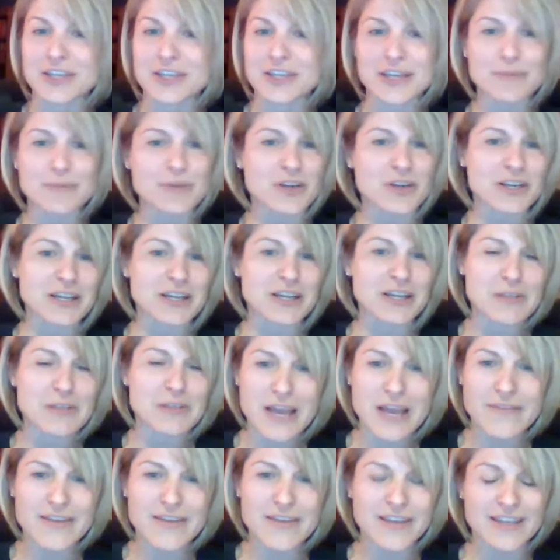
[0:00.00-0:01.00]
you're going to love
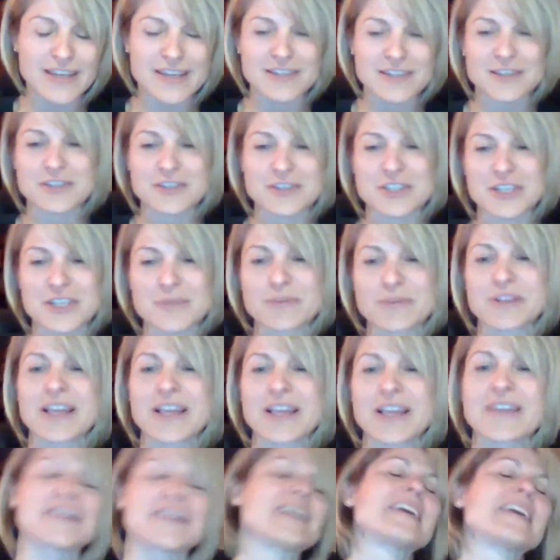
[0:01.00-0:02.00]
it. Get in your gym, you love it.
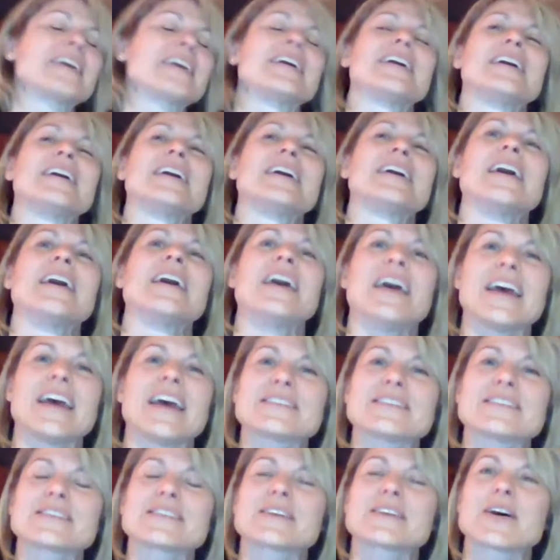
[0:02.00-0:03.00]

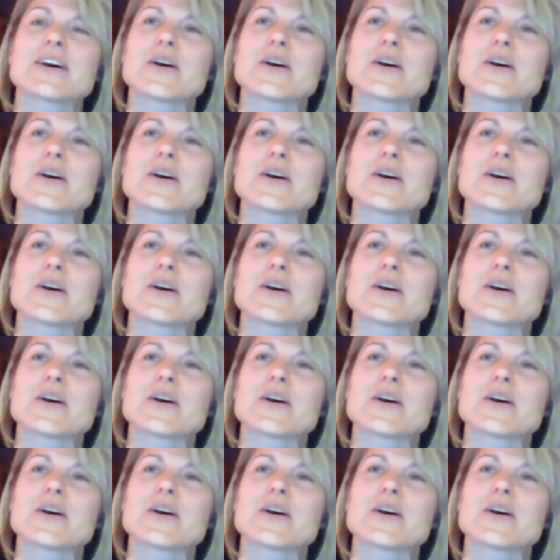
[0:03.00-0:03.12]
And